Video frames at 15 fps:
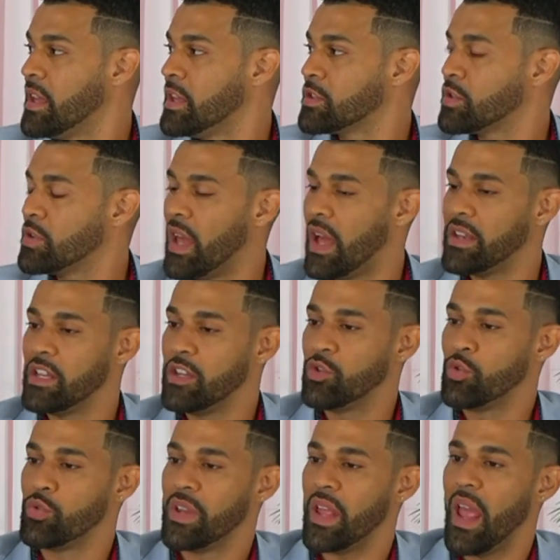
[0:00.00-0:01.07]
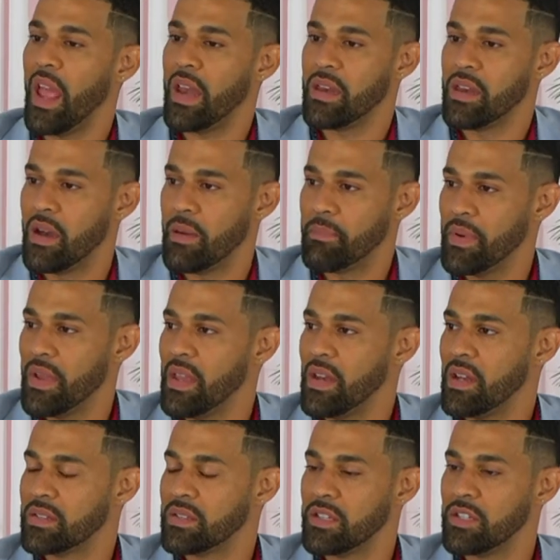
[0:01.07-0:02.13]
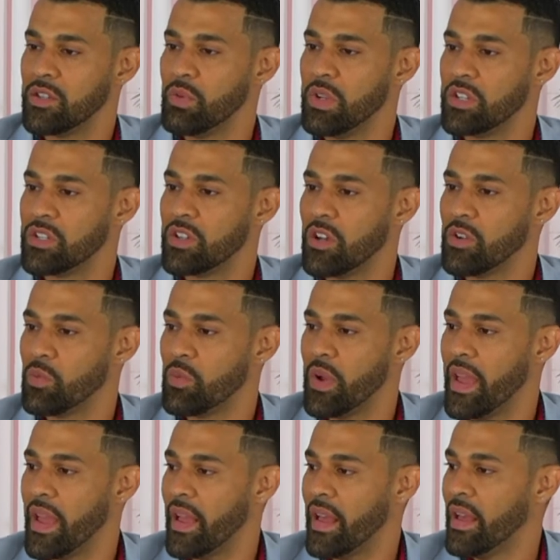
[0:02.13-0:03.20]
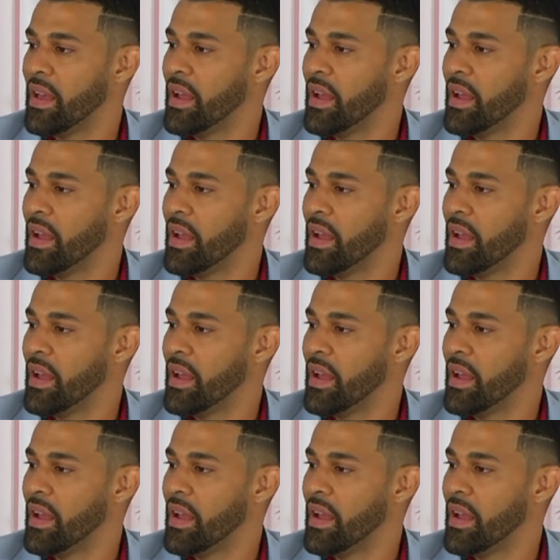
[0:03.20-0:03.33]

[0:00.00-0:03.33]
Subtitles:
so that they don't end up in a situation where